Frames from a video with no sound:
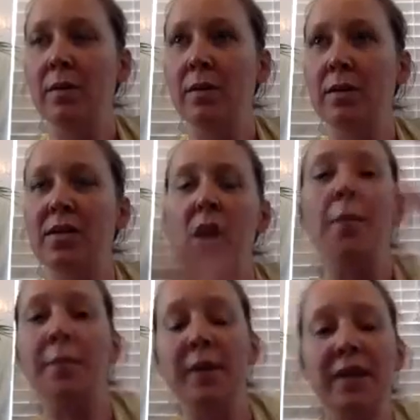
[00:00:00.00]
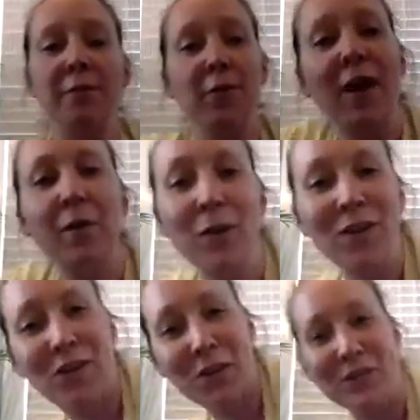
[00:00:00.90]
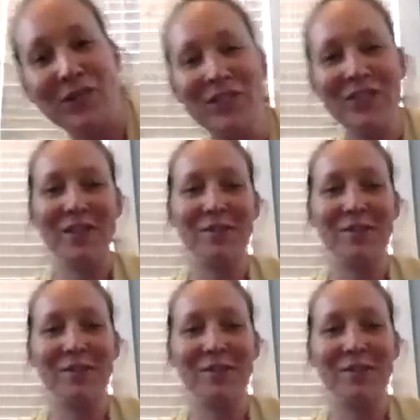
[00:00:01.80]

stop being friend with you. Do you know what